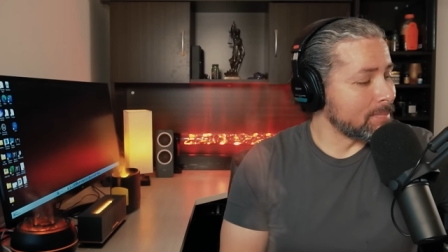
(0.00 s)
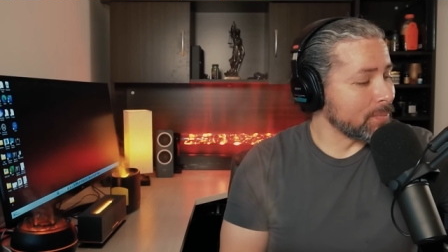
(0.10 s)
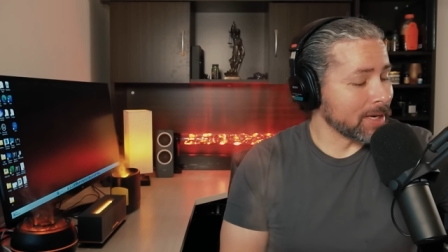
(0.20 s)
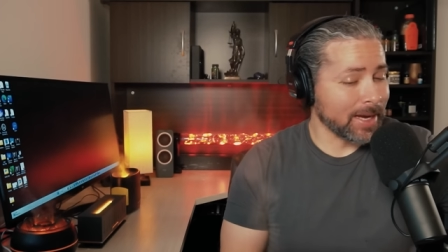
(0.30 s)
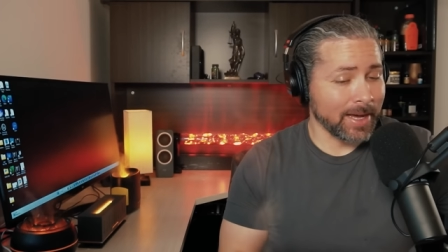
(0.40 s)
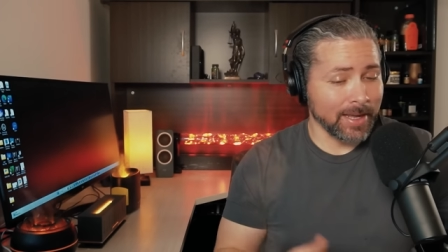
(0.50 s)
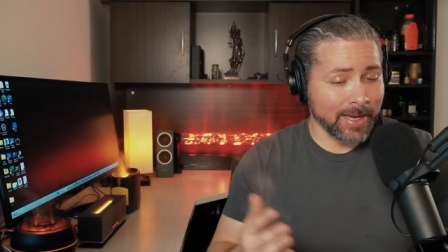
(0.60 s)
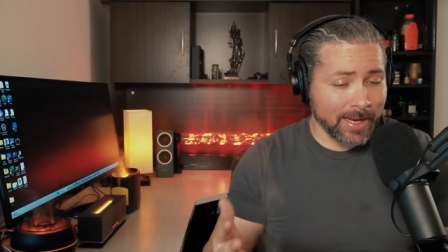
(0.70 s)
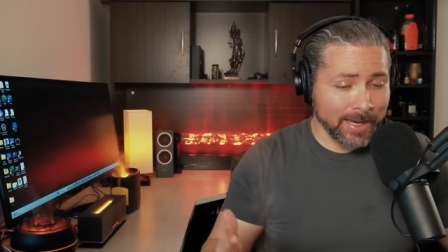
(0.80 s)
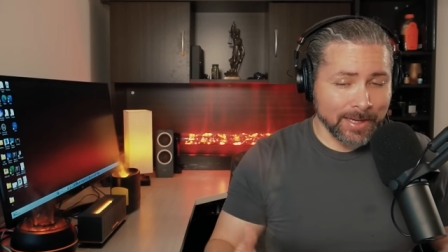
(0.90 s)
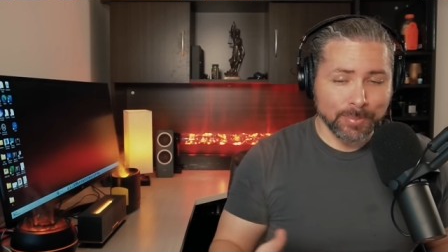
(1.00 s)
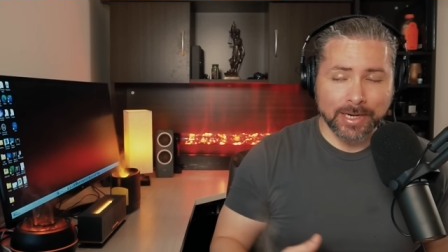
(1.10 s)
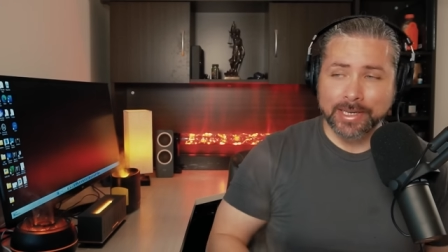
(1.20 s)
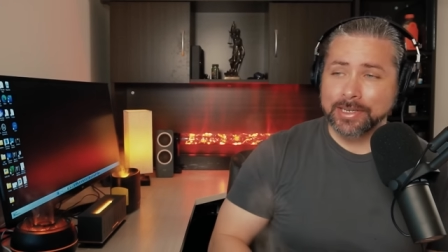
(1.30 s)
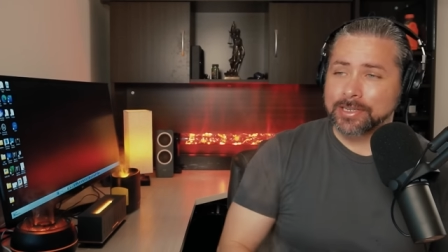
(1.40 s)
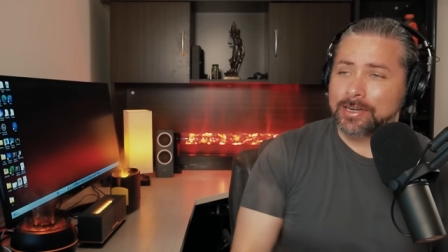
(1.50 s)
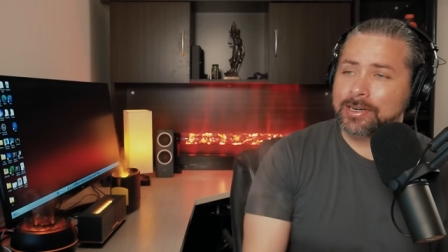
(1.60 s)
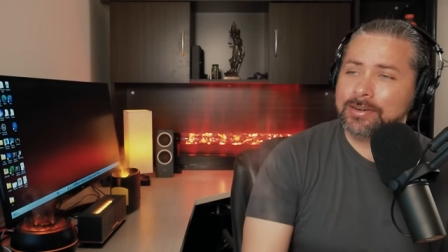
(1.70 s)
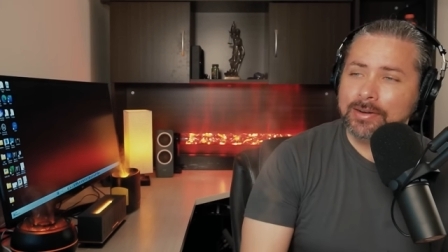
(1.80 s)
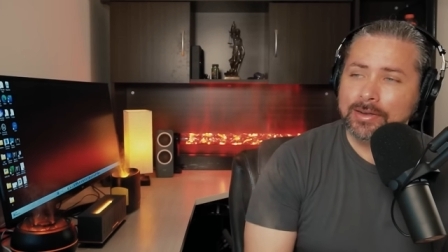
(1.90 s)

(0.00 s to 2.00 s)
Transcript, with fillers: Like I had a headache, my knees hurt.